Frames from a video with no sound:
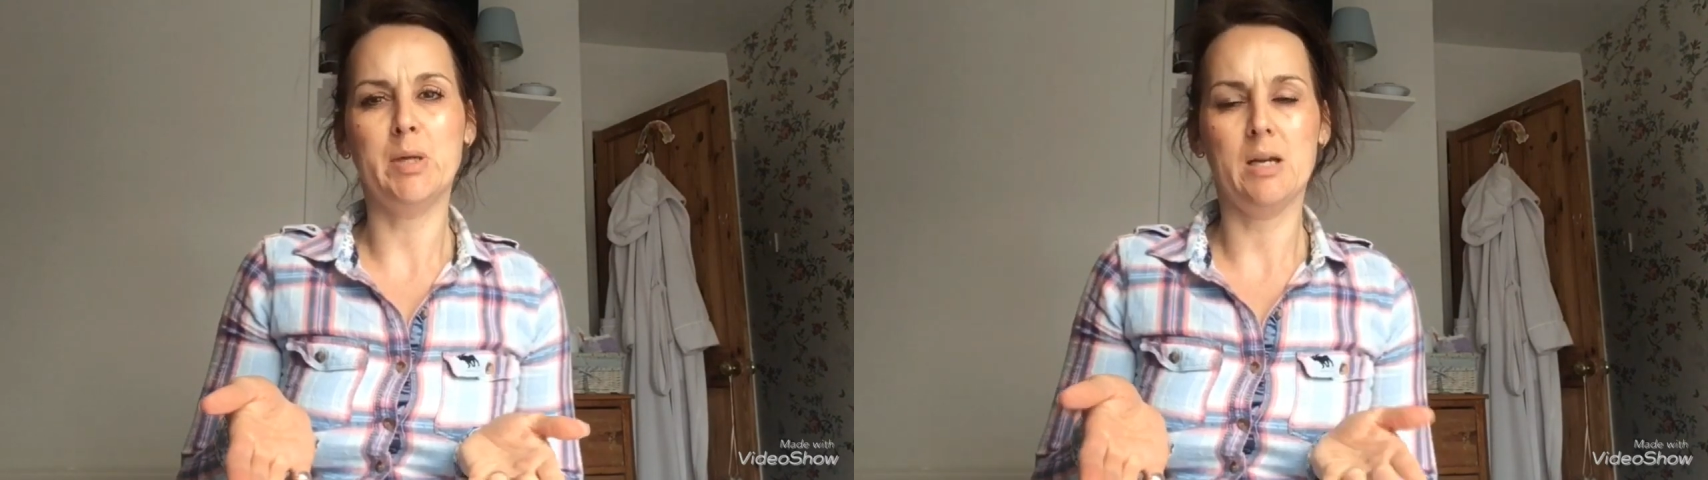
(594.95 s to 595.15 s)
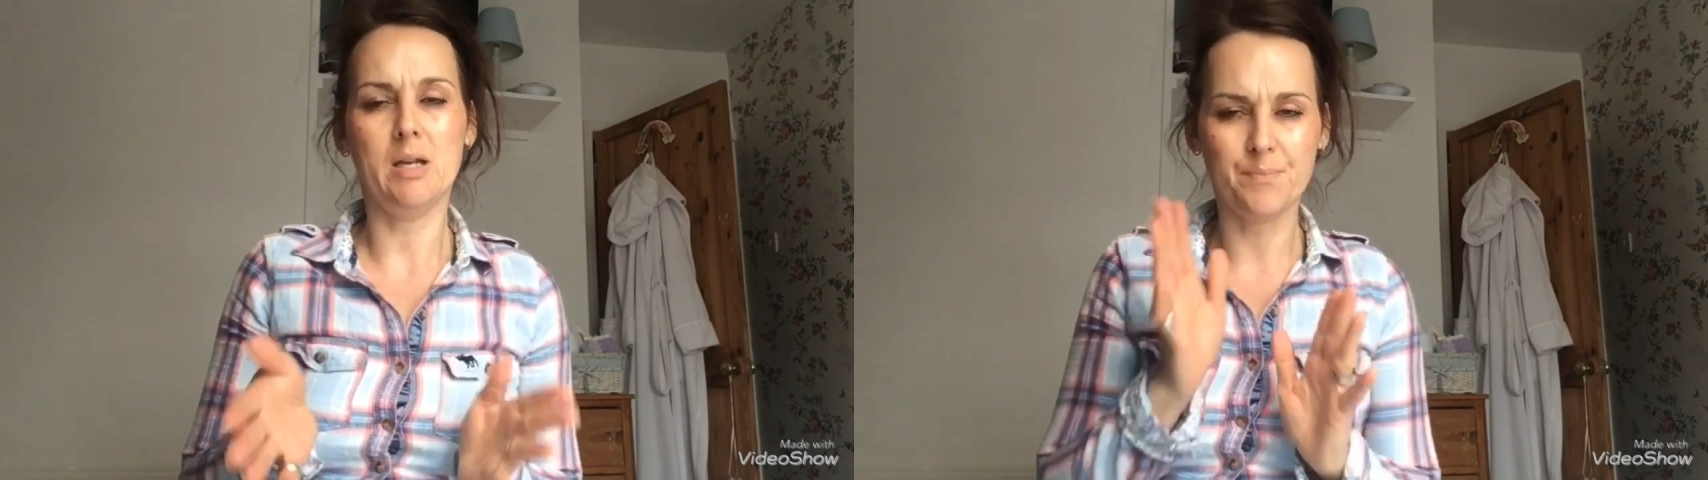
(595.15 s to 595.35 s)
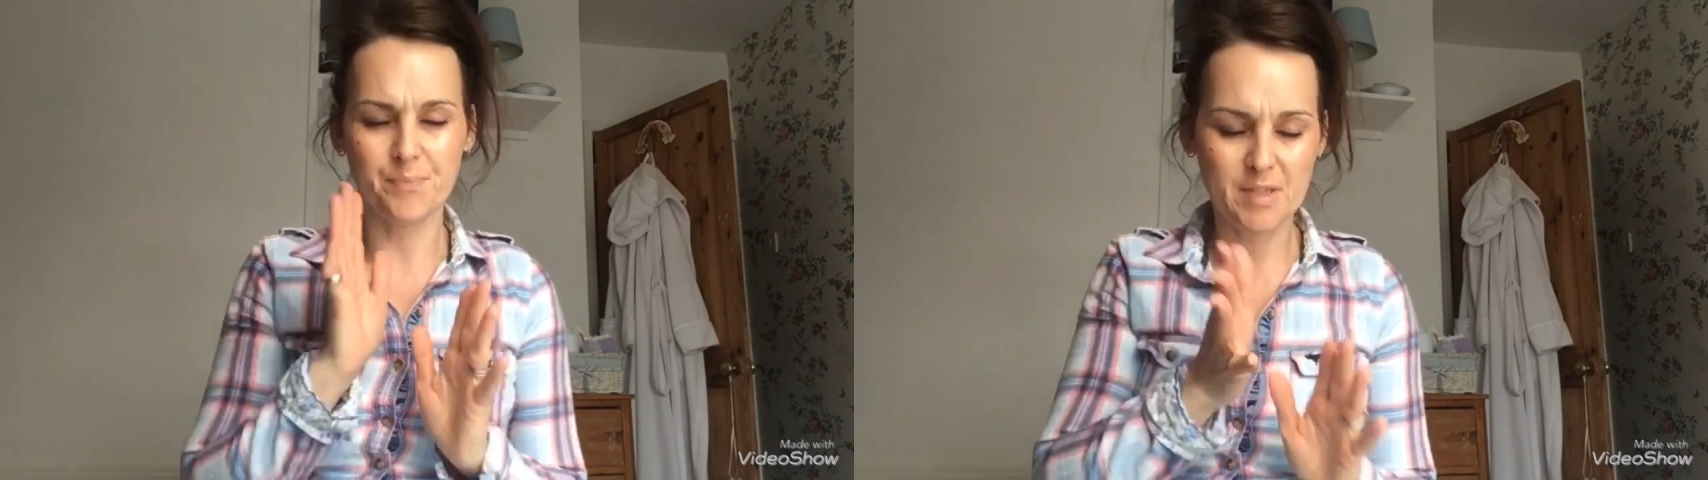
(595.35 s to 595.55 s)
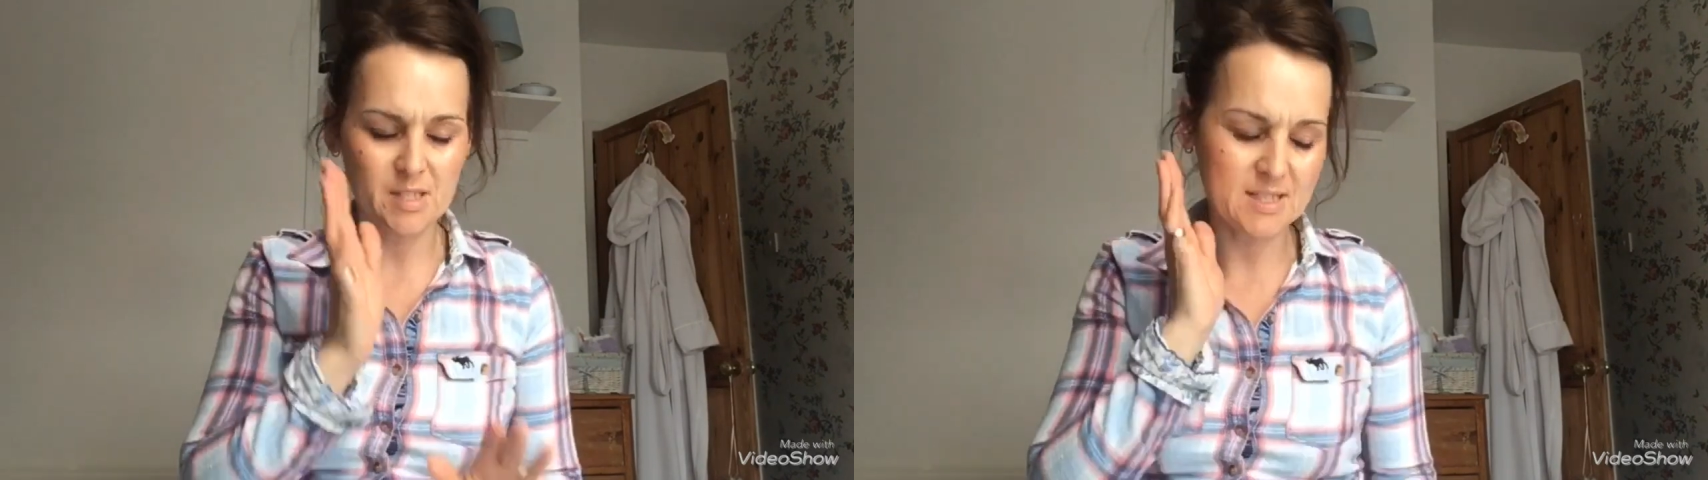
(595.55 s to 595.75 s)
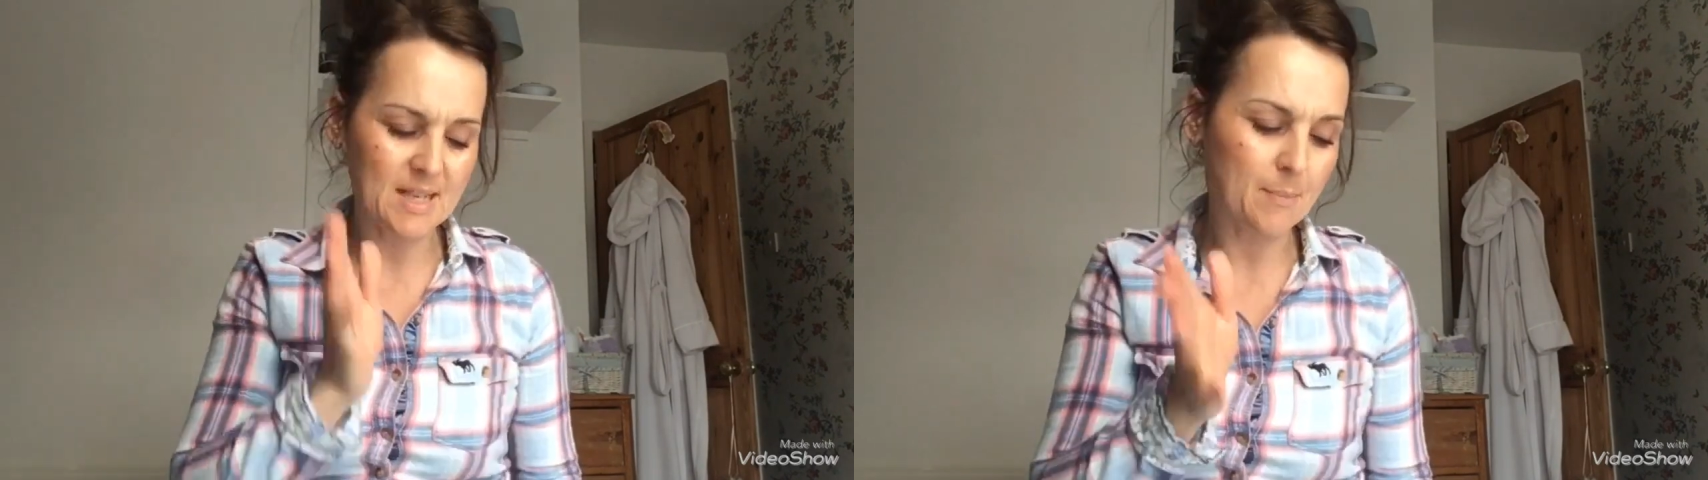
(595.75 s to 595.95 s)
colour,
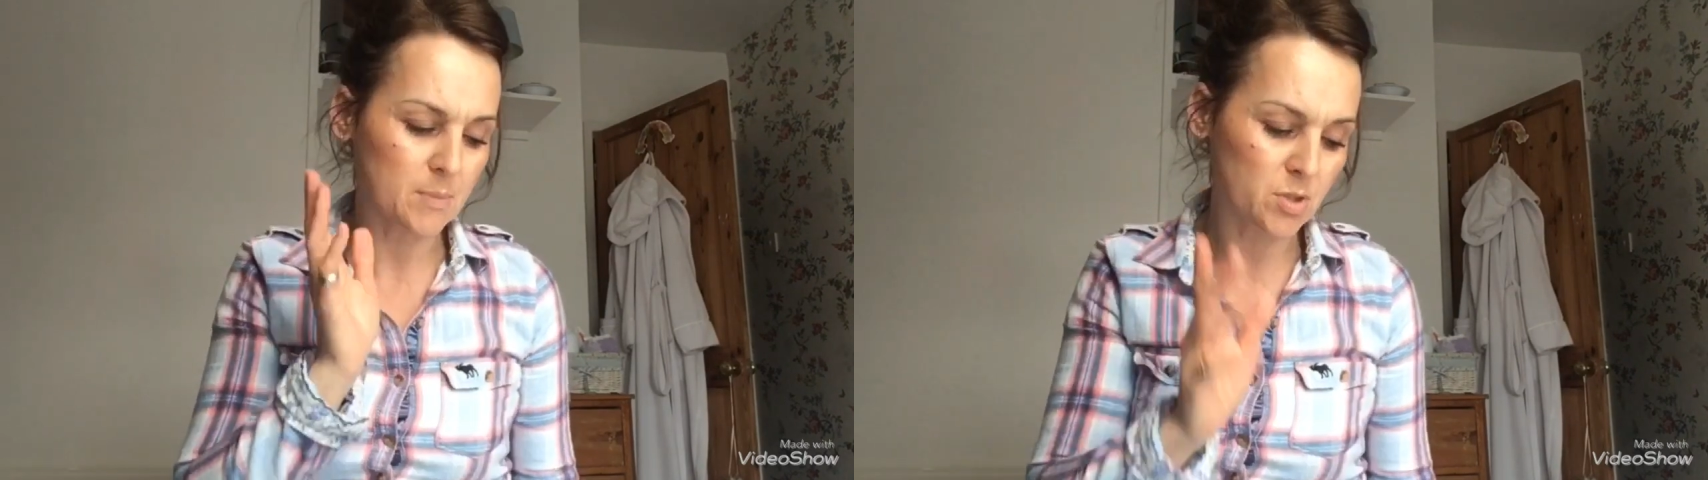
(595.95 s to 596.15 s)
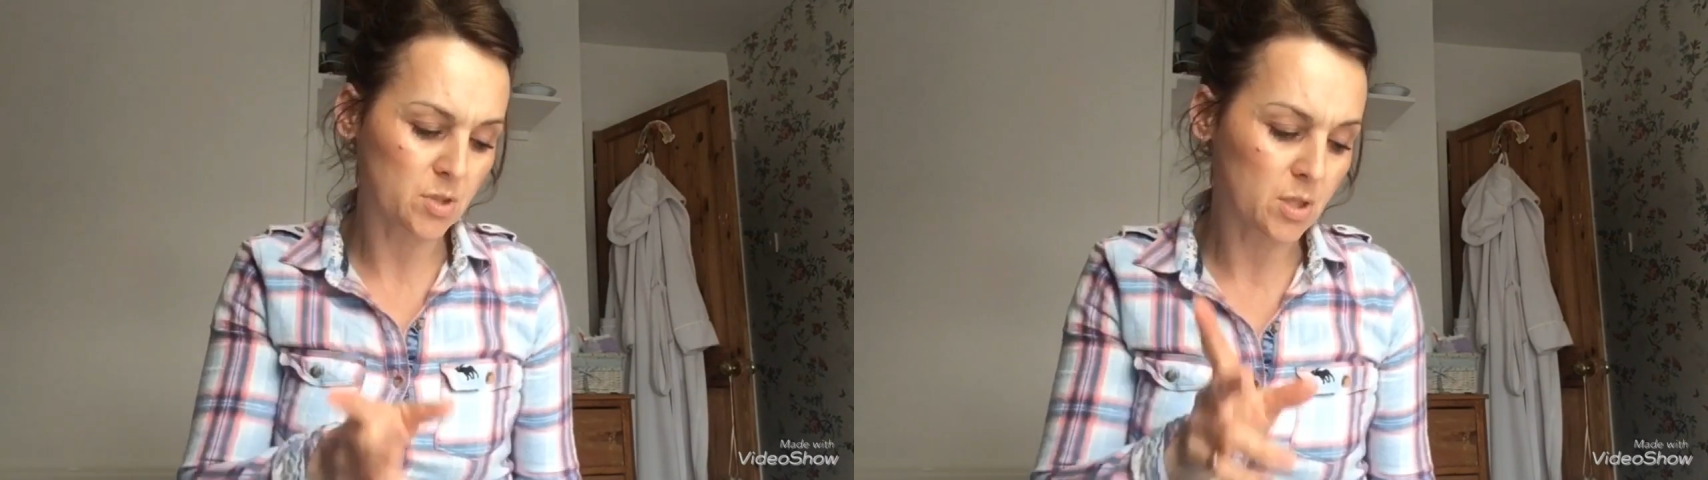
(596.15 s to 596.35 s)
the same